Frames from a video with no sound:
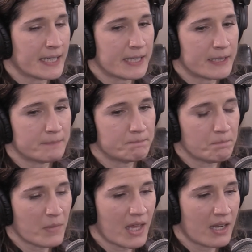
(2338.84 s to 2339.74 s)

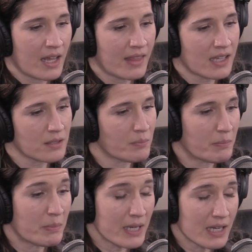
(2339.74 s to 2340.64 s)
And that's a
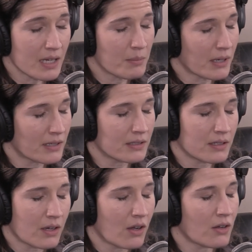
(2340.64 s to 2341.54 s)
big
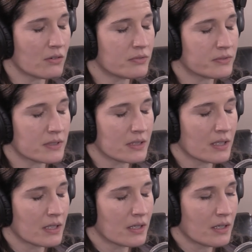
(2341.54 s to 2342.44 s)
part of
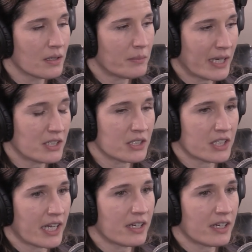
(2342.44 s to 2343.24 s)
patient